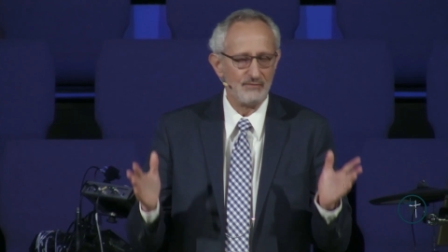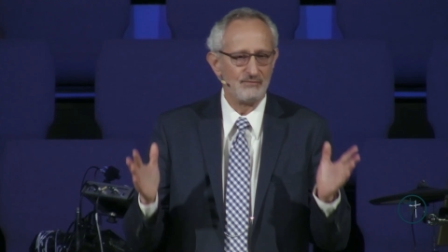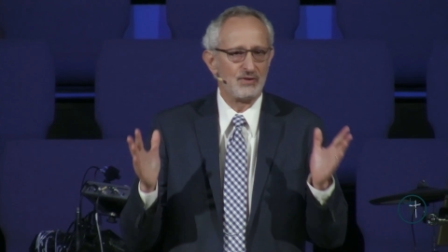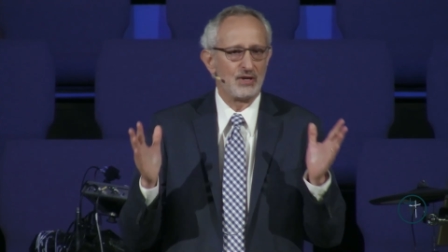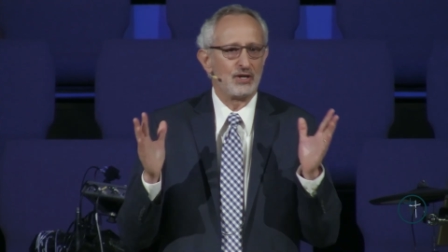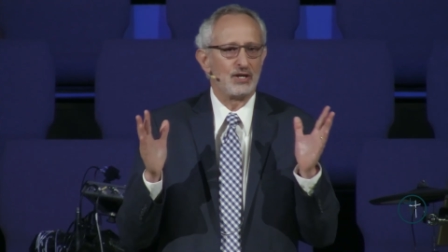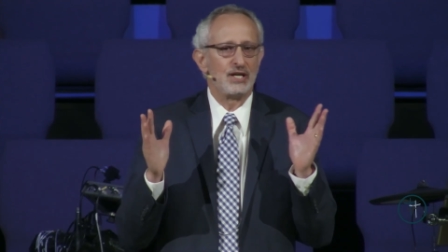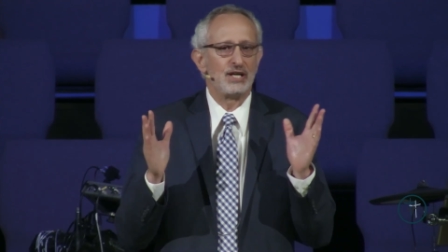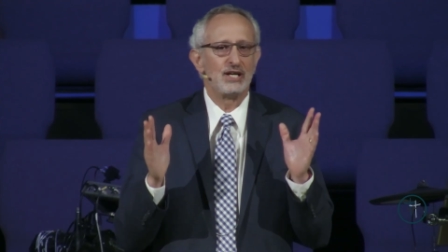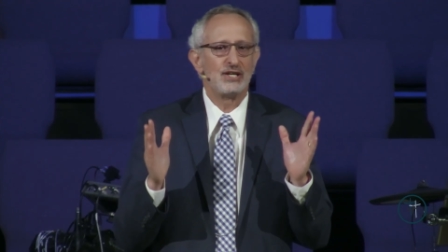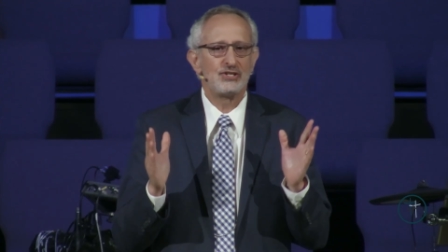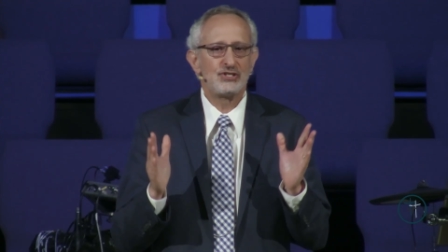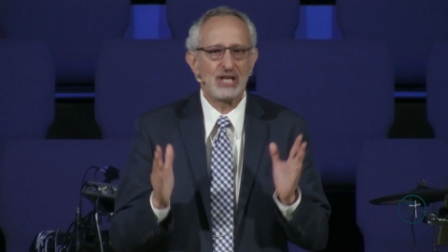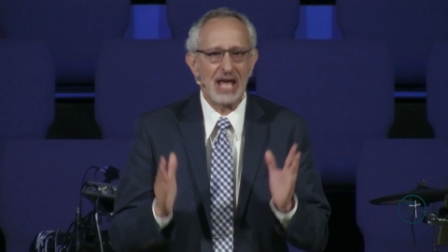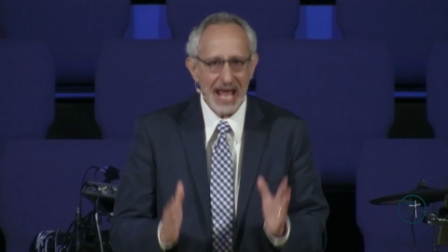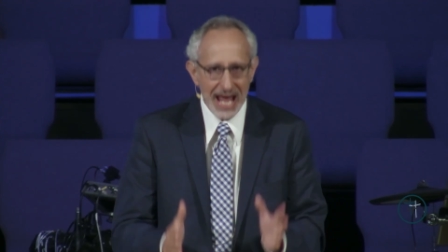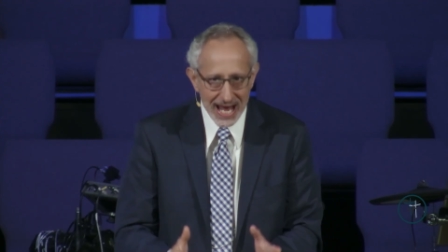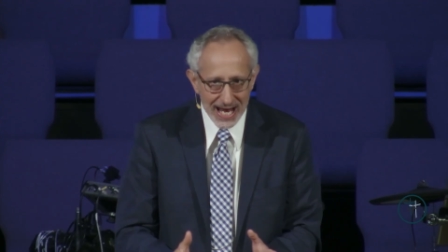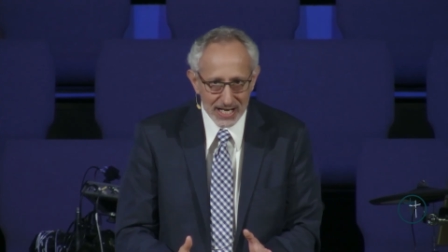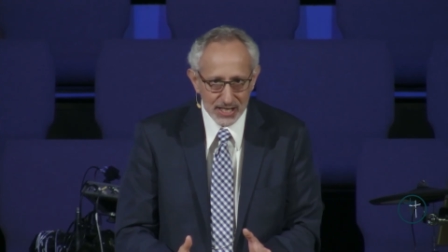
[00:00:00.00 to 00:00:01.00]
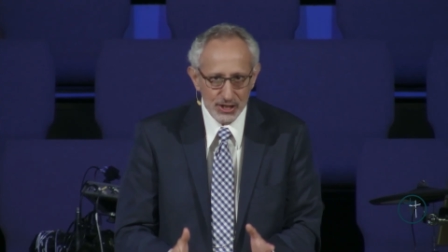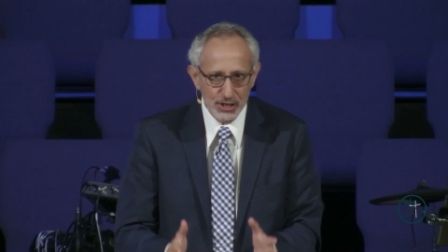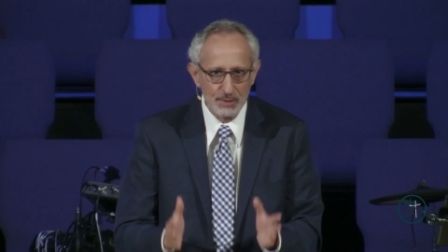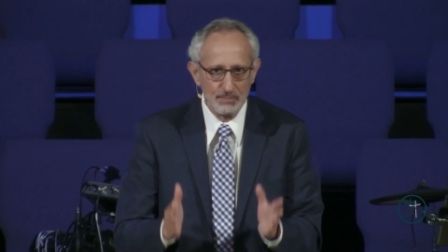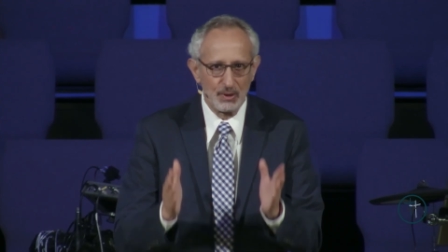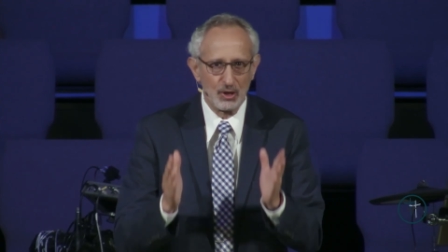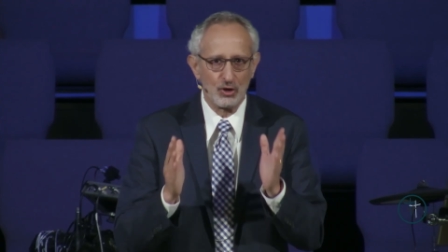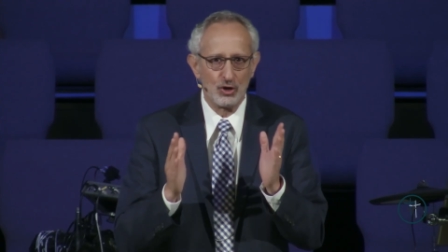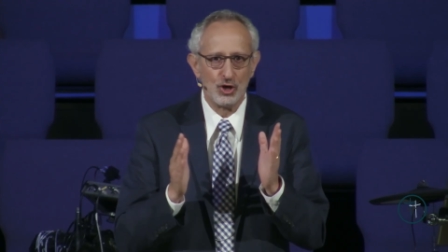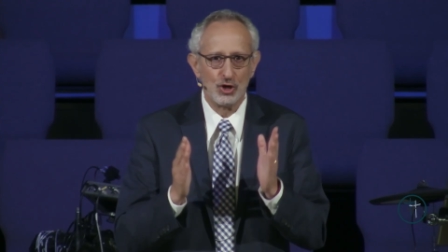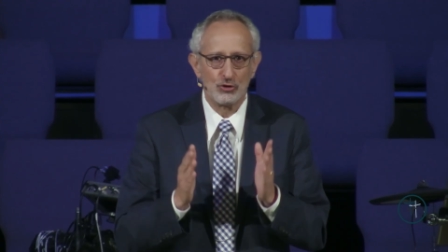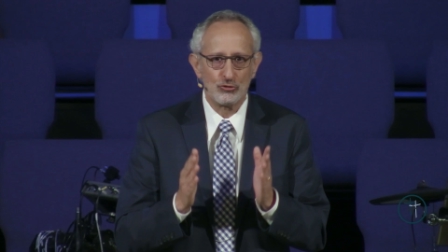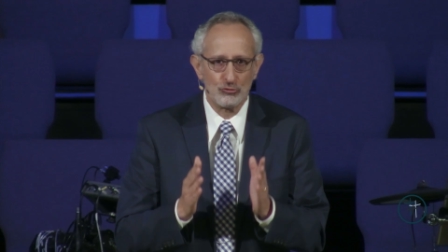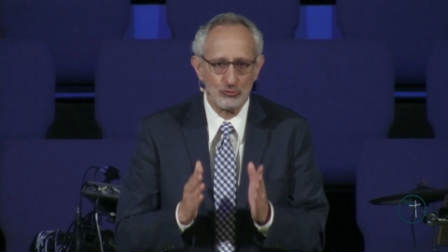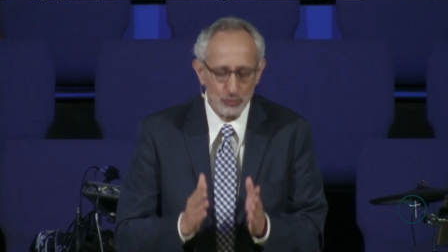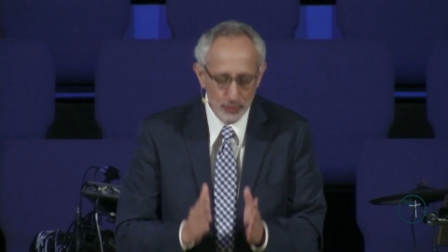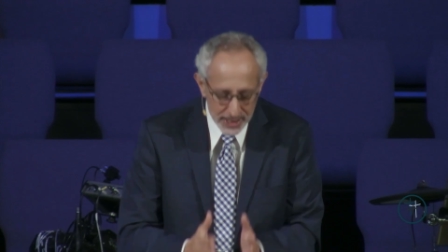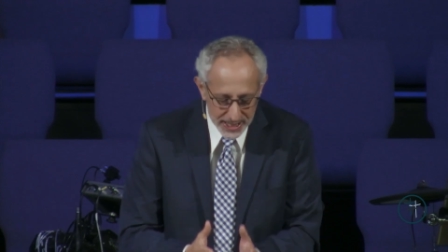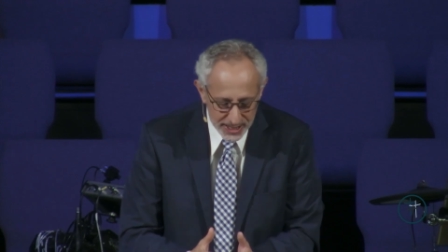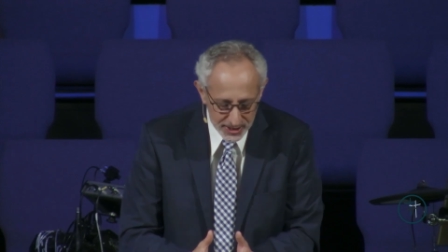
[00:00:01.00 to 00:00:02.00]
very tangible
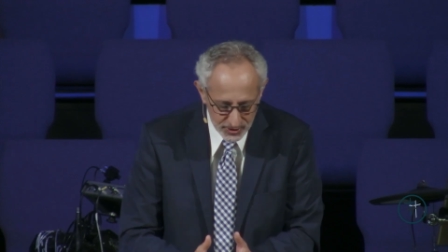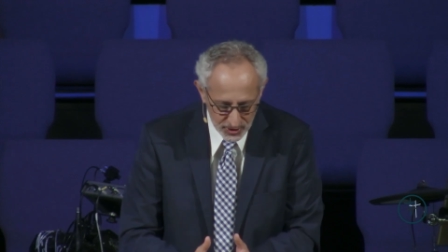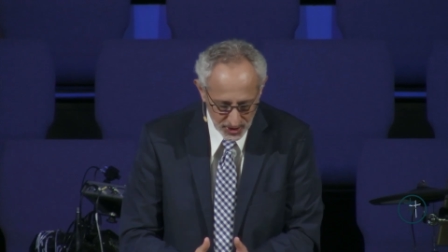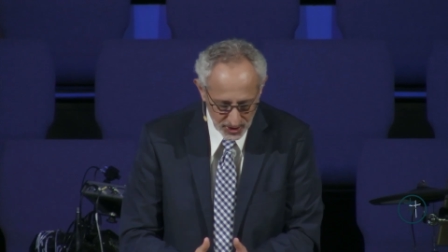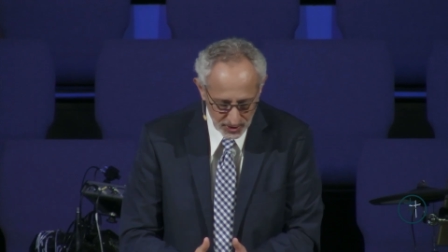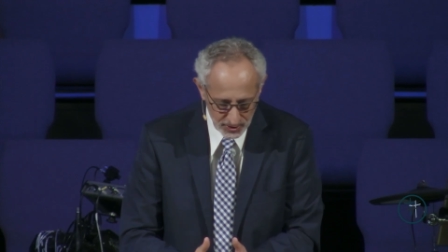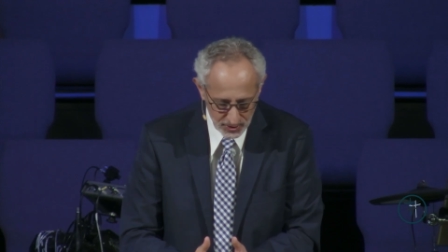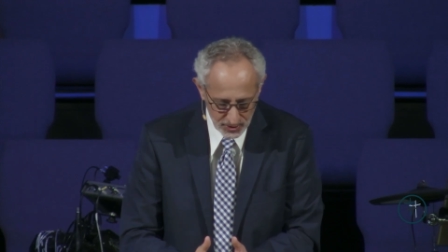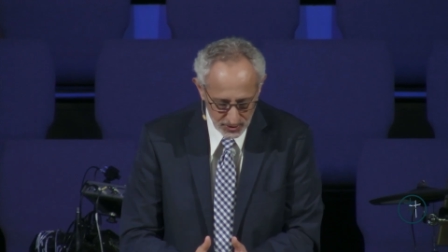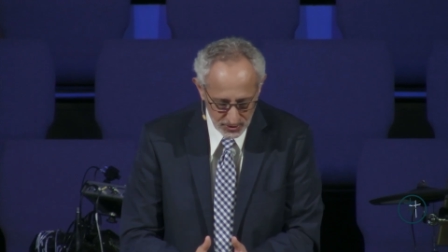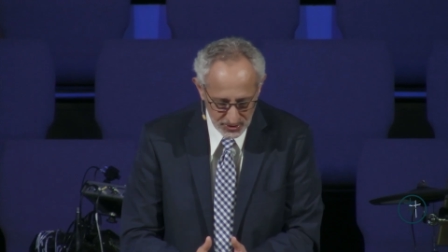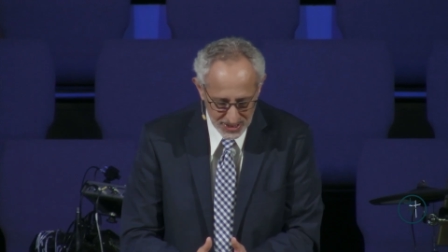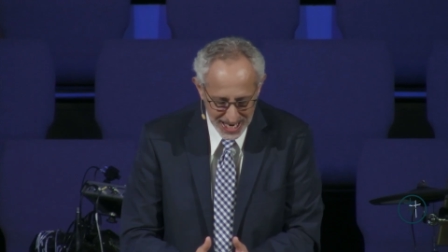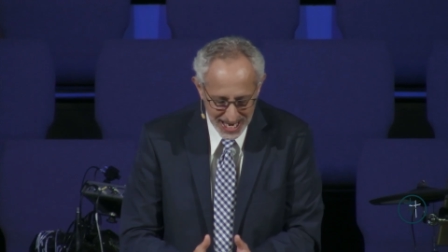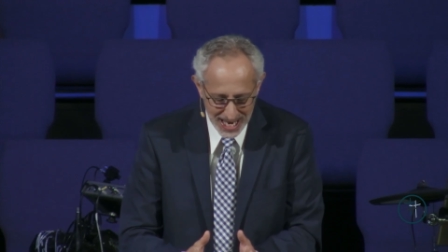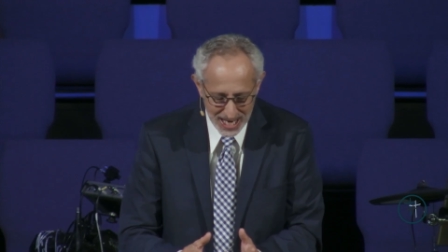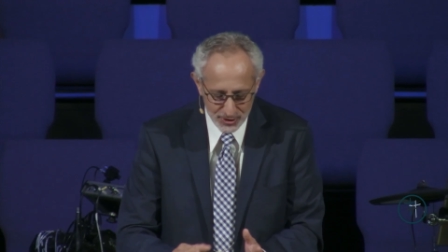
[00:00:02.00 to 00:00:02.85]
reasons